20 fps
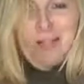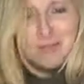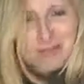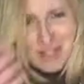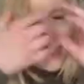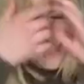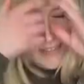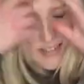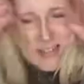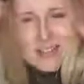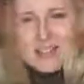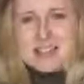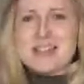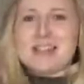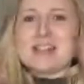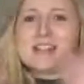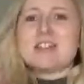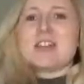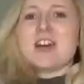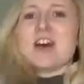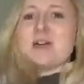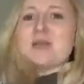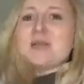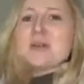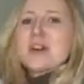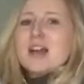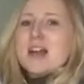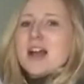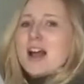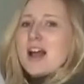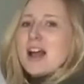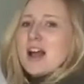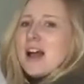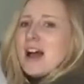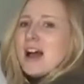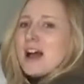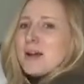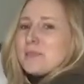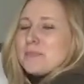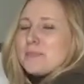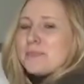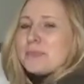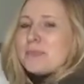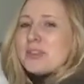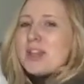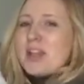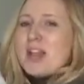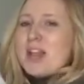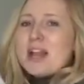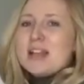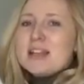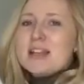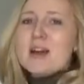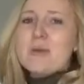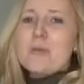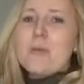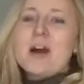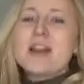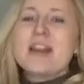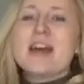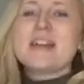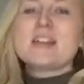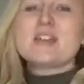I've definitely decided no. Now, when I